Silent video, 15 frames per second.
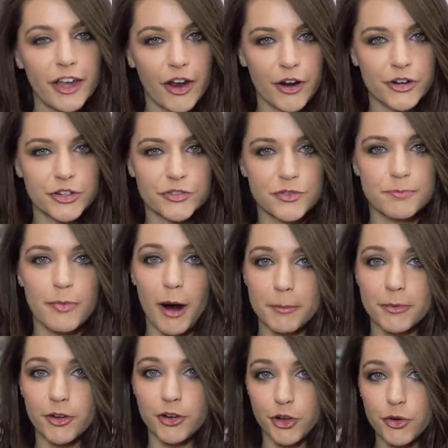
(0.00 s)
character from
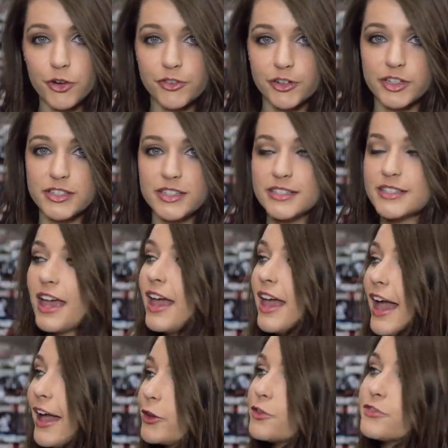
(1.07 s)
popular universes,
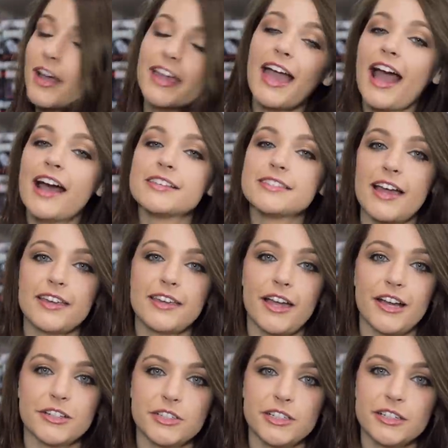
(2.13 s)
and you fight as that
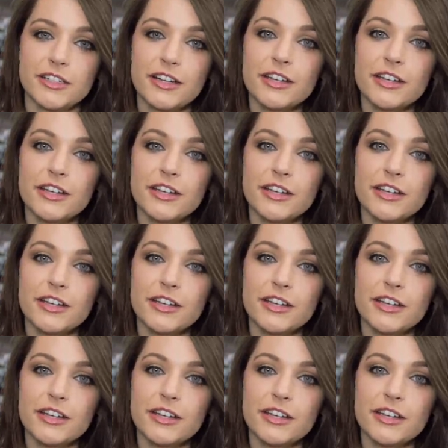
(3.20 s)
character.